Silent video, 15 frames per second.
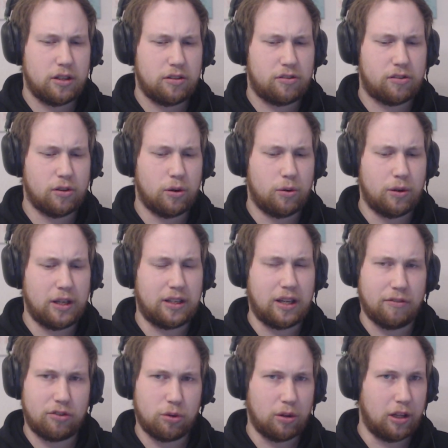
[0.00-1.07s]
So it
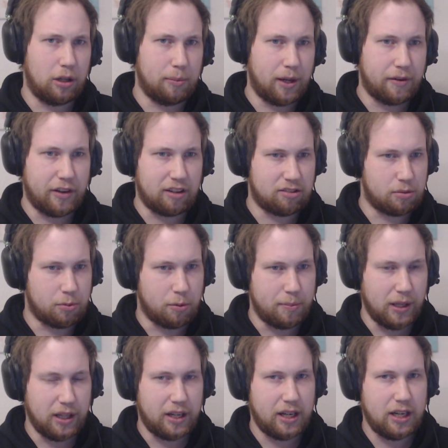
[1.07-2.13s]
gives you a little bit of extra
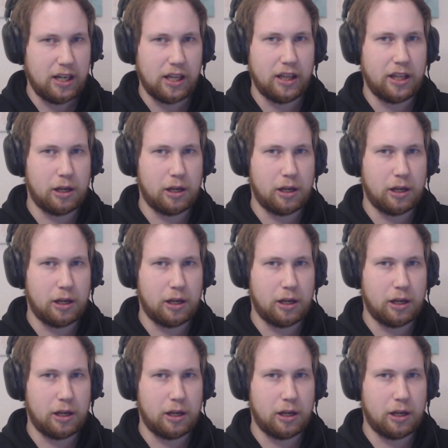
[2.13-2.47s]
mobility, a